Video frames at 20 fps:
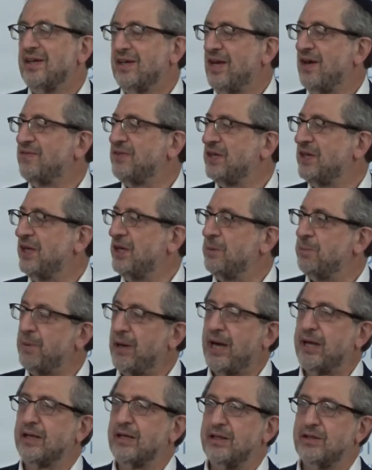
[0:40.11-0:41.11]
You have to get her
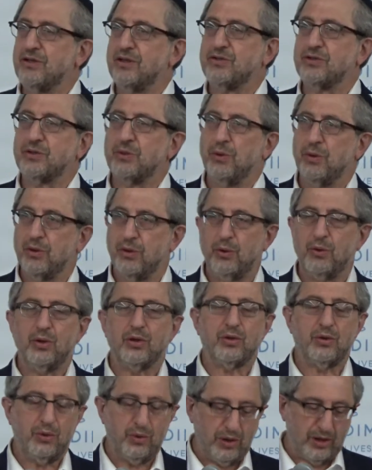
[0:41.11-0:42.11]
back into school at
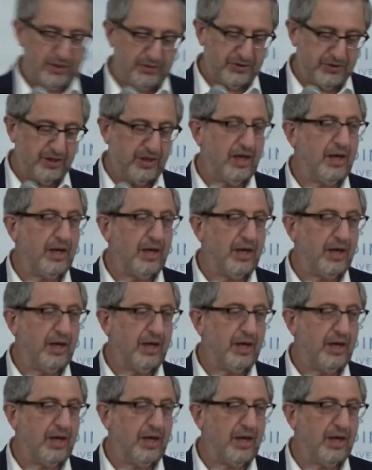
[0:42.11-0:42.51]
all costs.